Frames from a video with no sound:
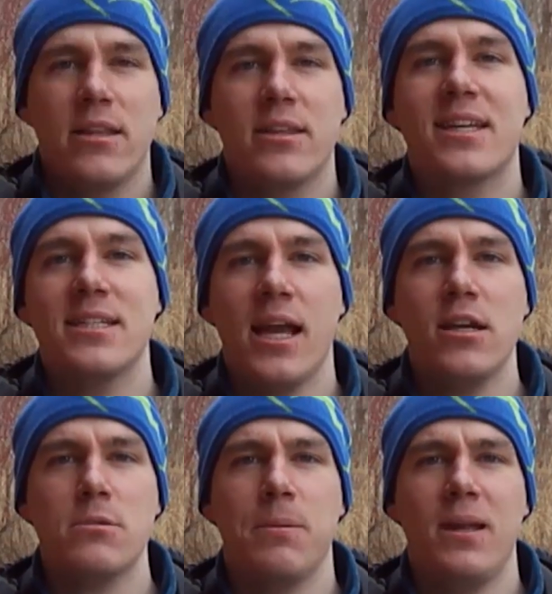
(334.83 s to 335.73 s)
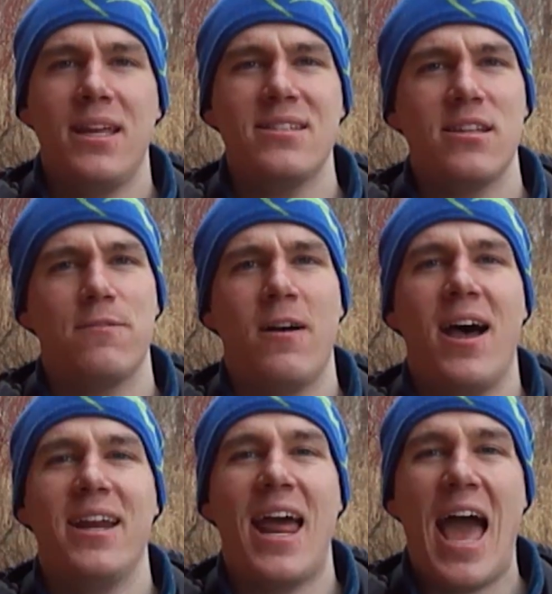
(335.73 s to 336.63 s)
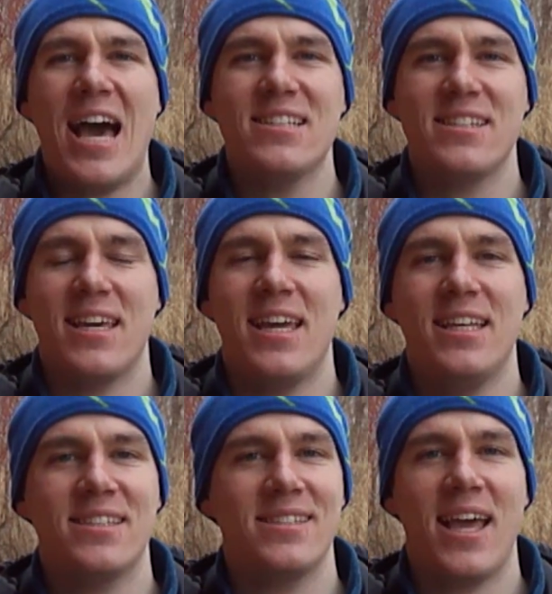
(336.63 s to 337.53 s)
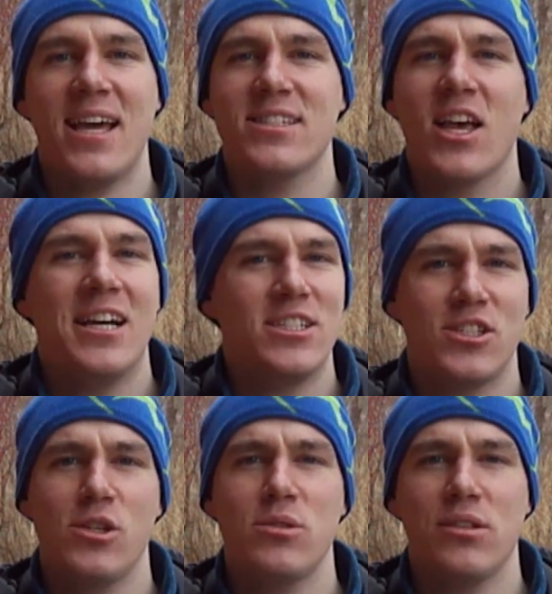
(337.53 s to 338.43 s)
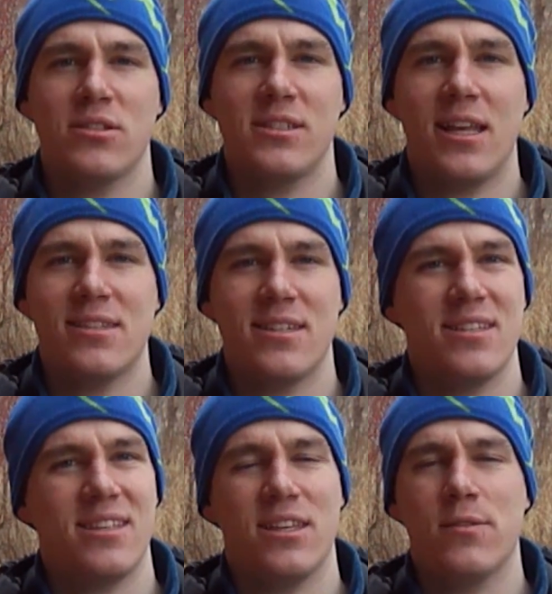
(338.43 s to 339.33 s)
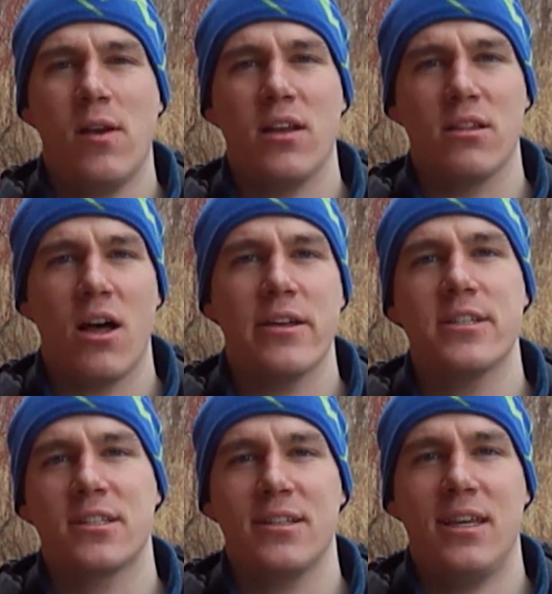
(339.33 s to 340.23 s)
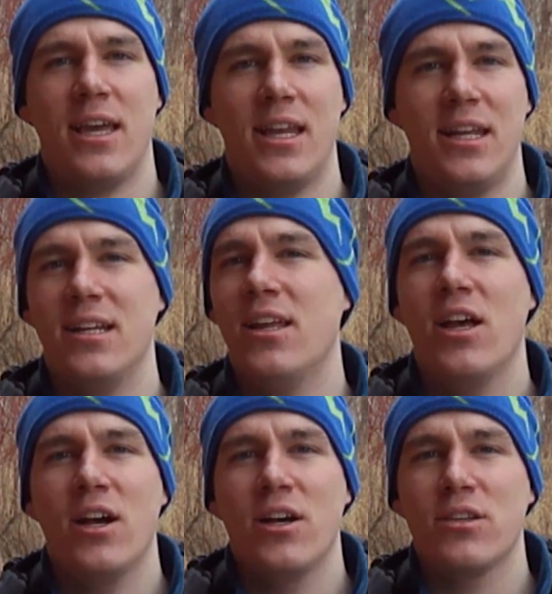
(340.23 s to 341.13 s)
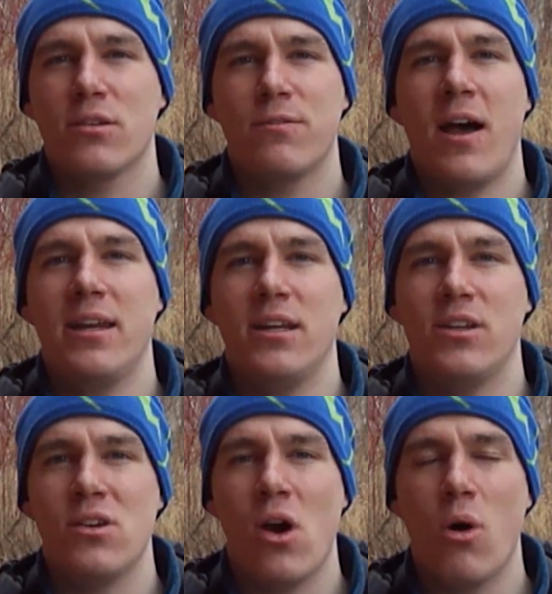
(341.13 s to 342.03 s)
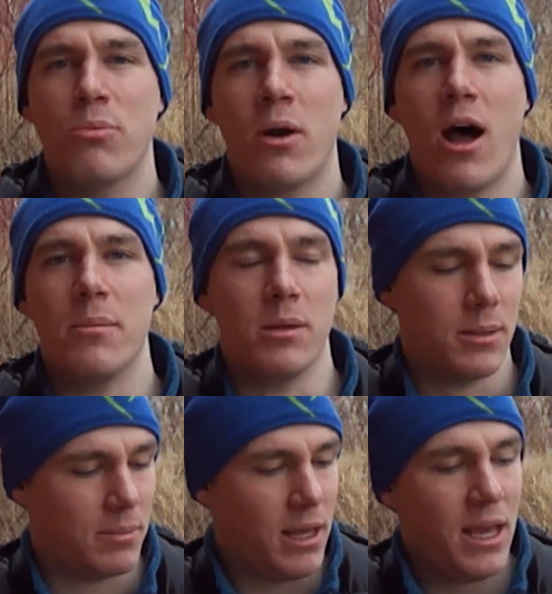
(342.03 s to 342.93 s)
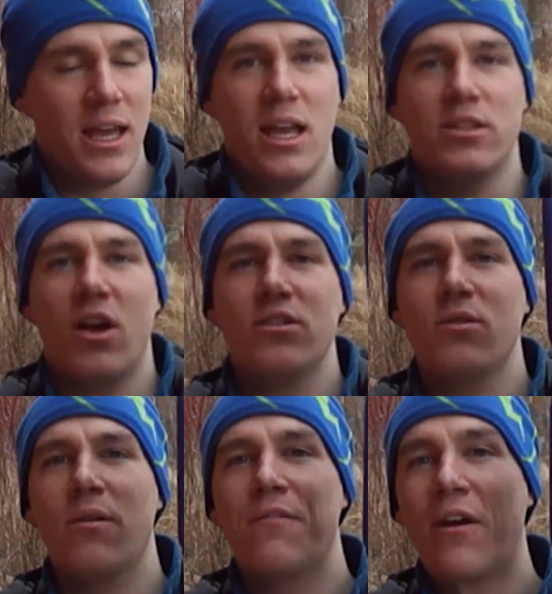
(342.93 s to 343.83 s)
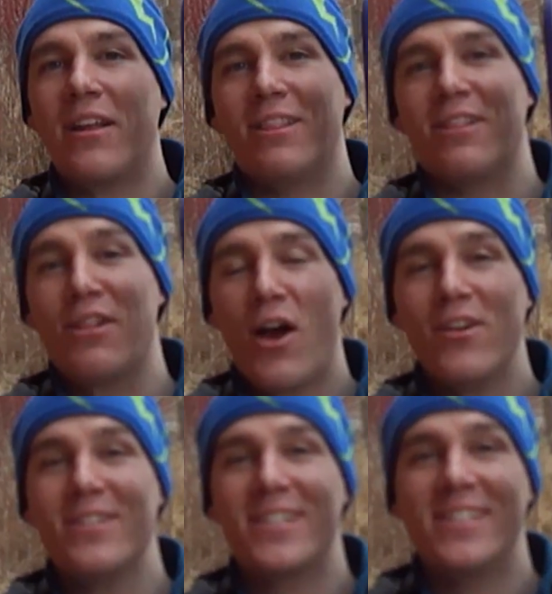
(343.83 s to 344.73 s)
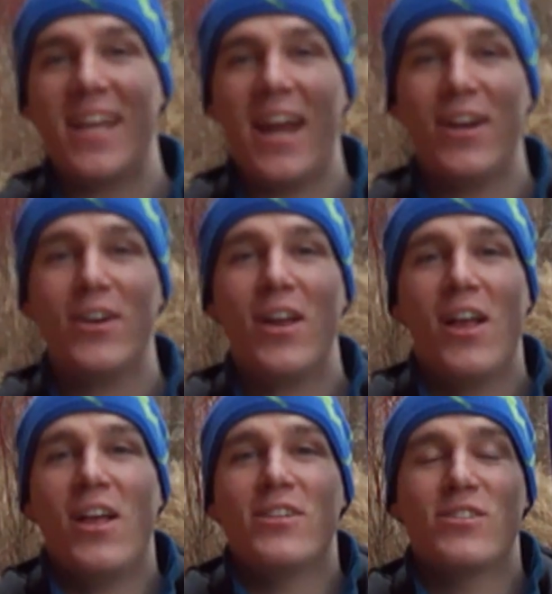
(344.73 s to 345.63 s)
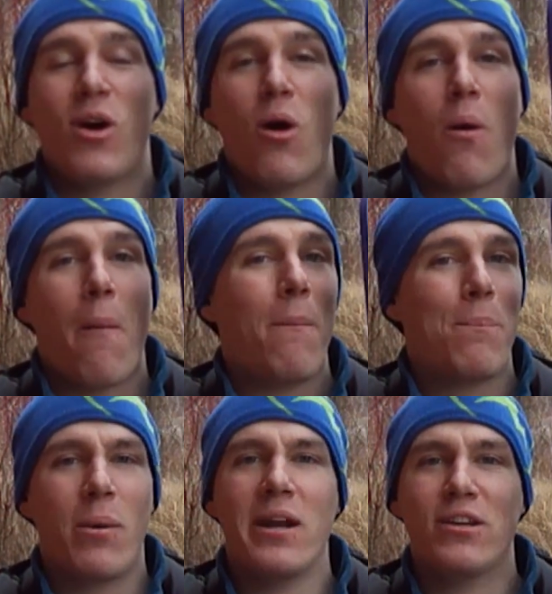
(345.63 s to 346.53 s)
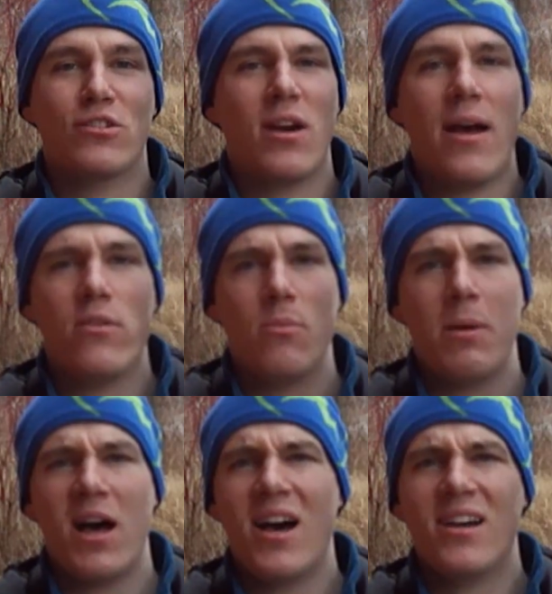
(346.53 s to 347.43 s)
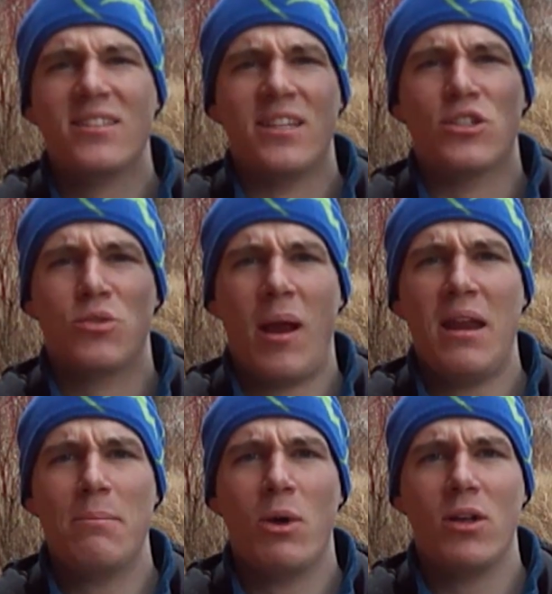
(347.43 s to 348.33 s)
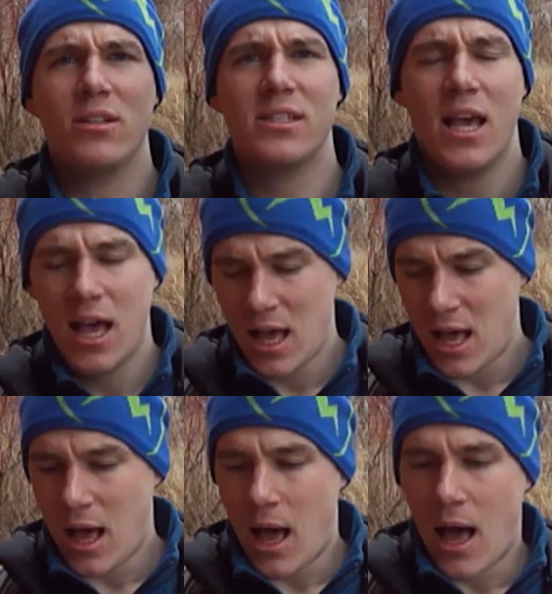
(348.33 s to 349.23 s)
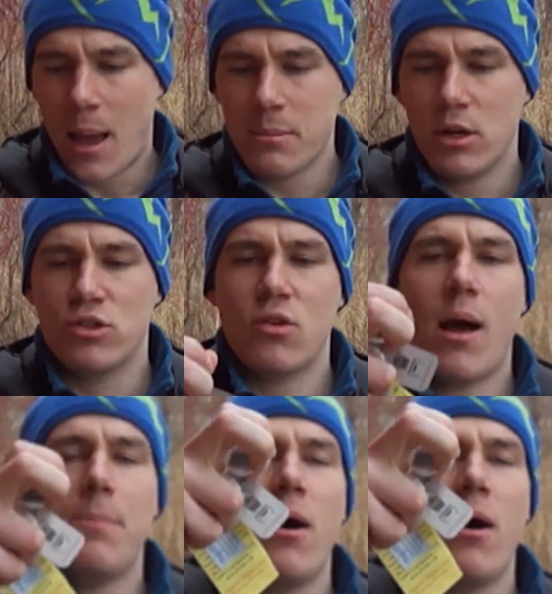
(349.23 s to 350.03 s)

The container's pretty easy to find. As the hint says, just use your senses. It's very logically hidden. You'll find it no problem. It's also a very large container, so bring your travel bugs and tradables. I'm gonna drop